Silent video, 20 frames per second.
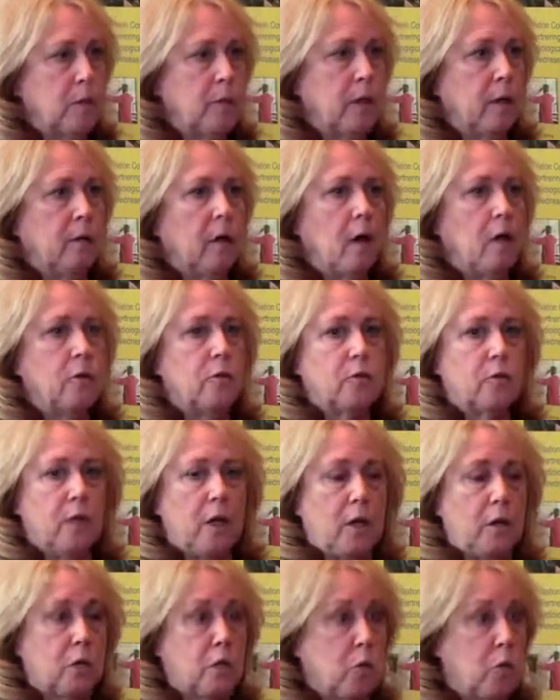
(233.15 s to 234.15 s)
and there are
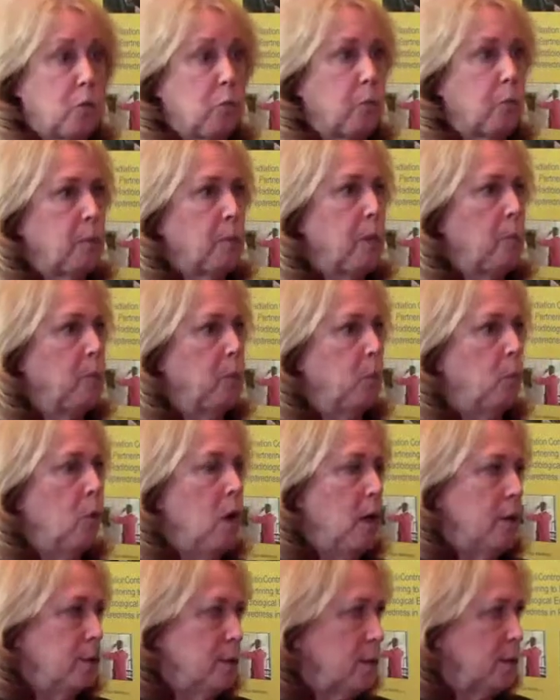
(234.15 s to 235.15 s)
disasters where people
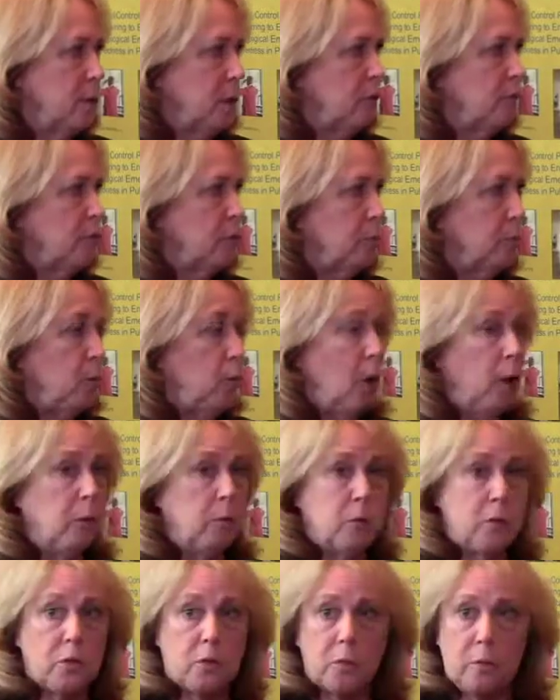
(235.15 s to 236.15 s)
want to self-deploy,
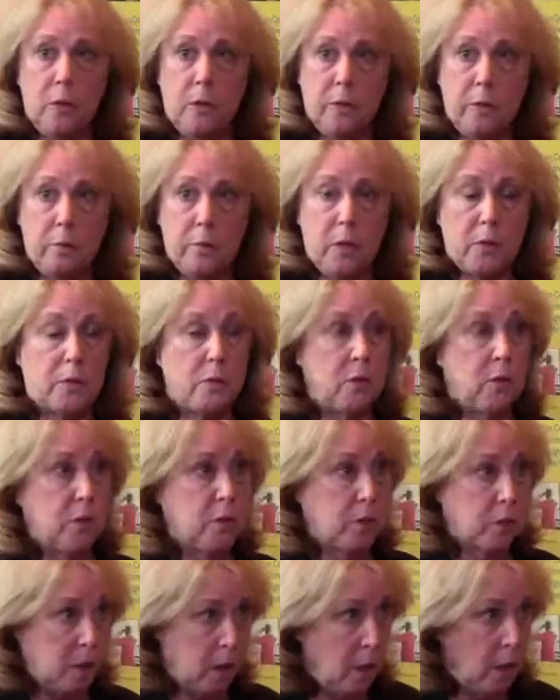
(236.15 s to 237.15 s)
which is one of the
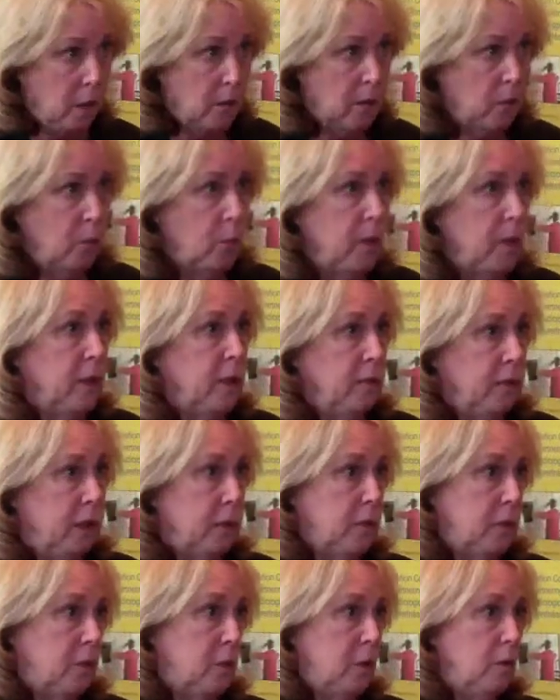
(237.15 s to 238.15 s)
messages that we give
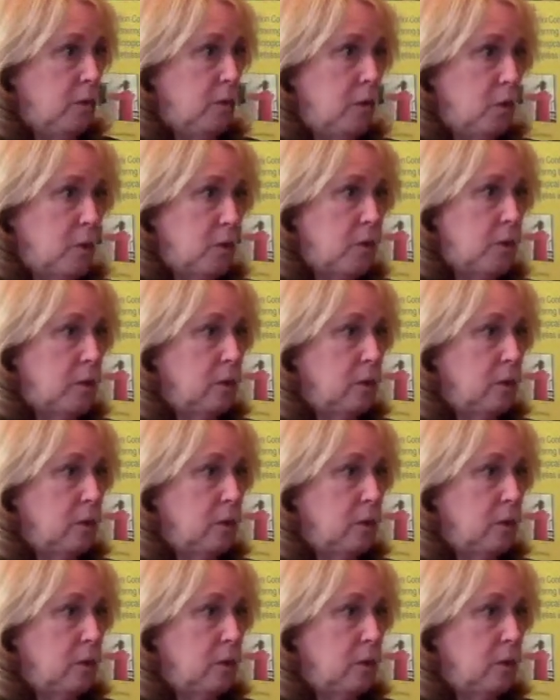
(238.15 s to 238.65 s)
out to our folks.